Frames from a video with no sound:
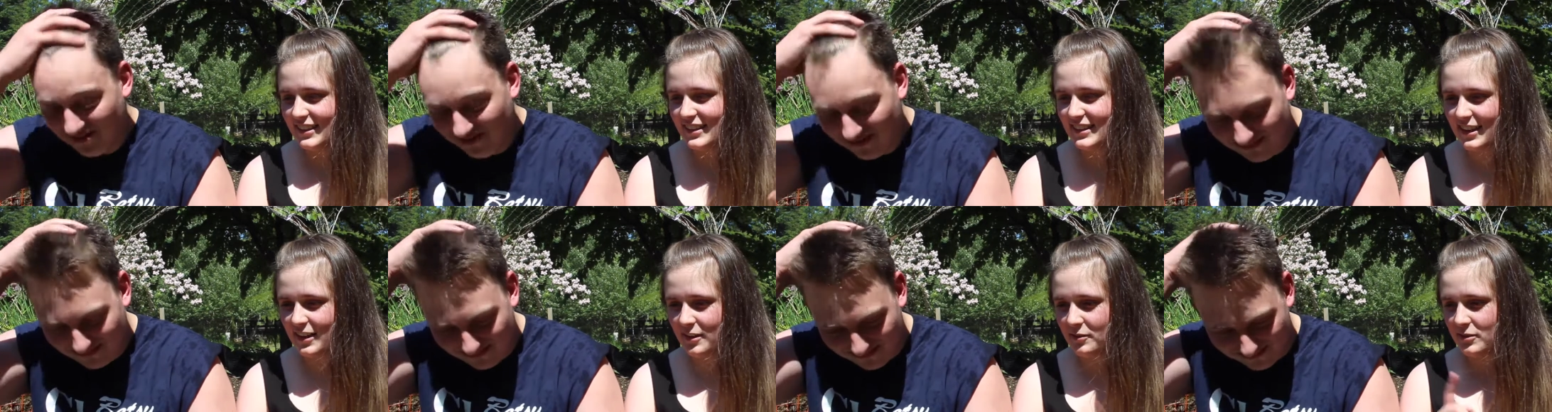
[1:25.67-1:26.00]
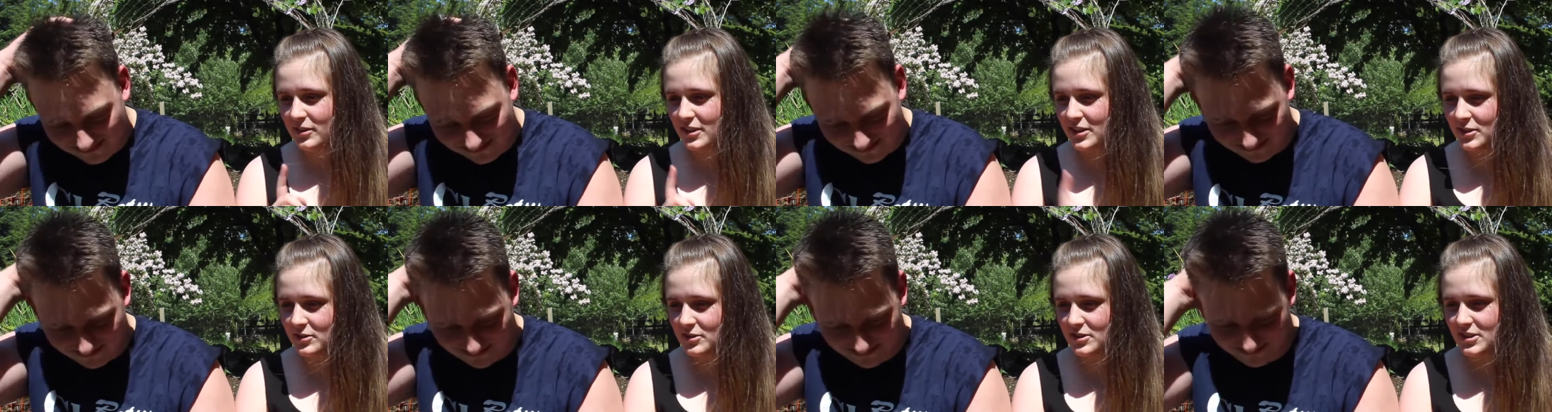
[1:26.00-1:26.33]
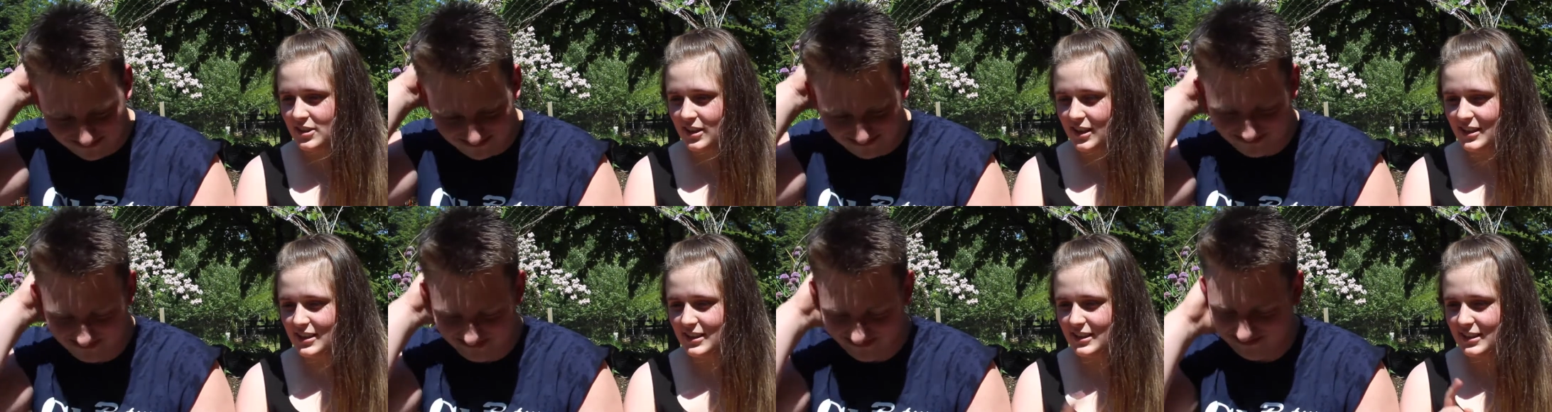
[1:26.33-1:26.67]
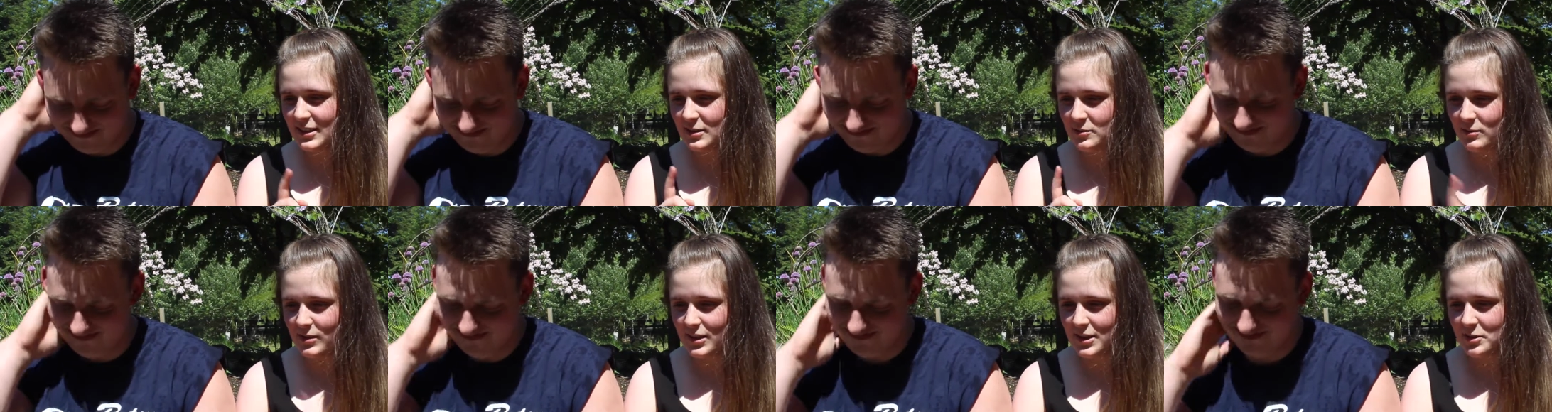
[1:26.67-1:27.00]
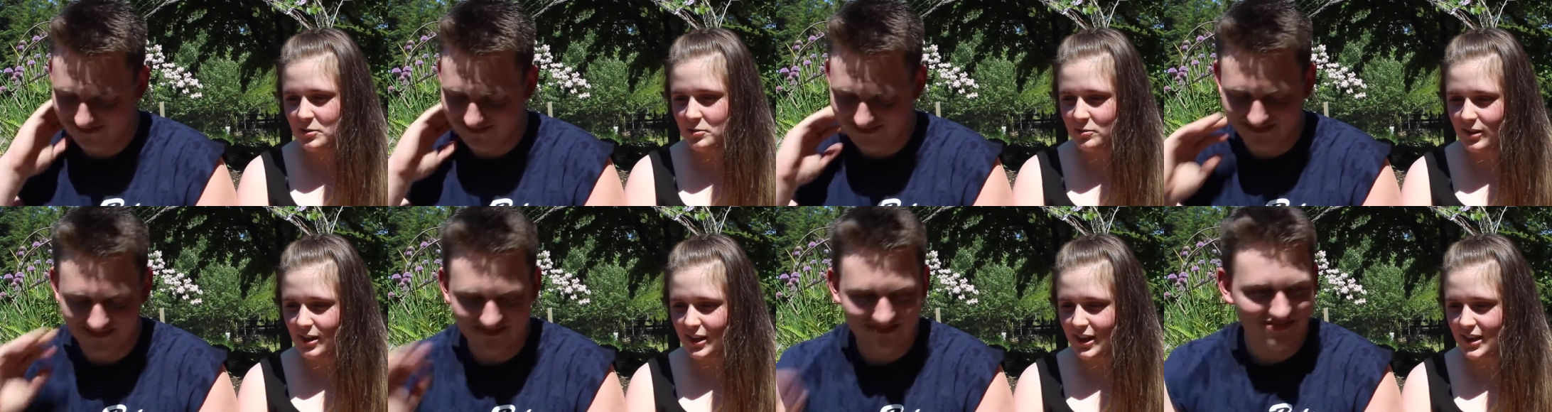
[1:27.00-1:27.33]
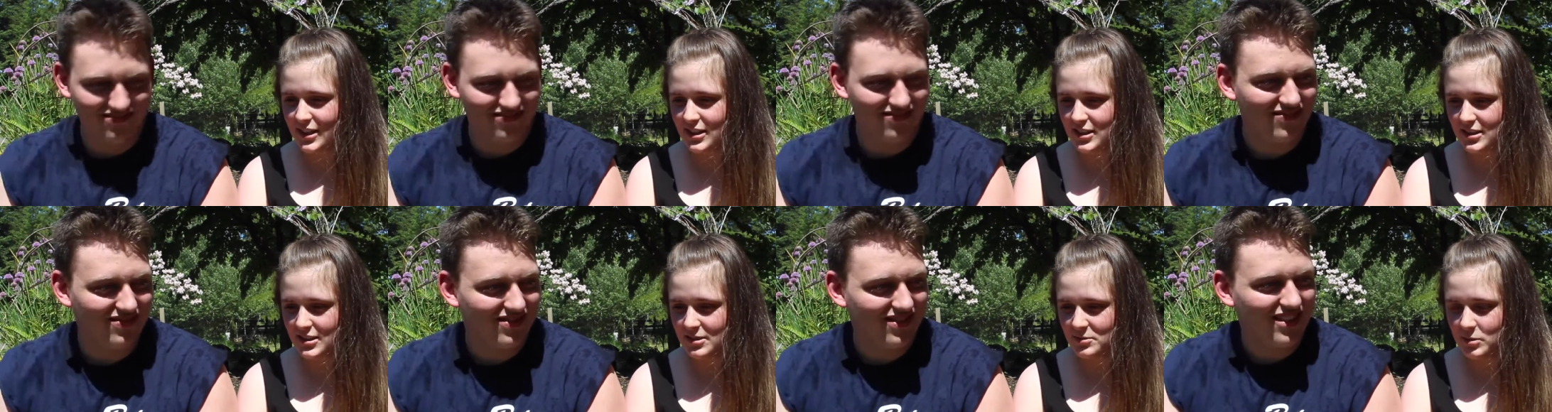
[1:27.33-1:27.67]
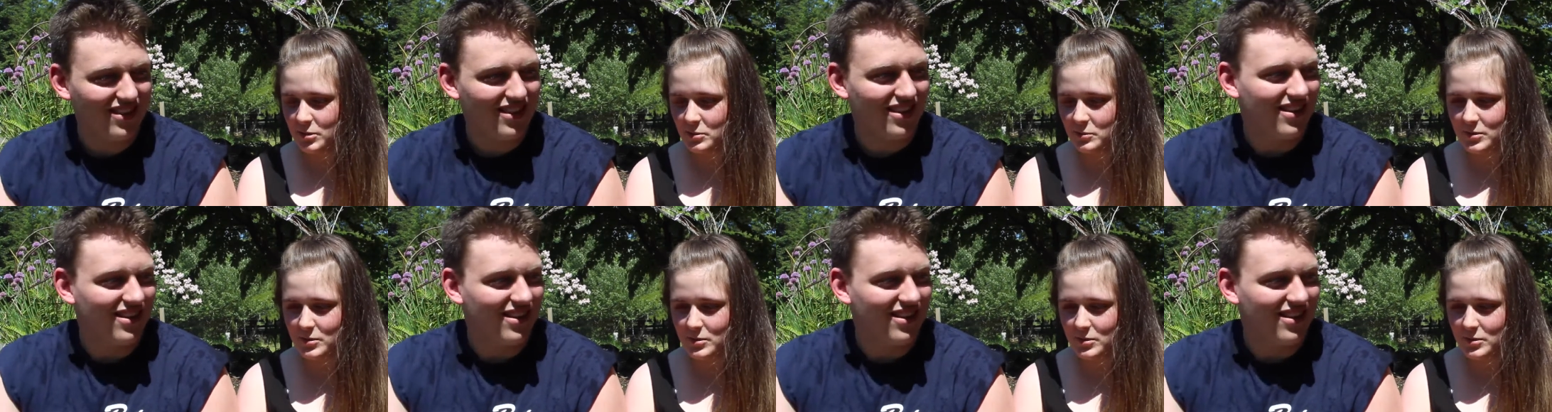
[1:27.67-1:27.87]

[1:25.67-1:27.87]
Speaker 1: that one you tried to get me to watch.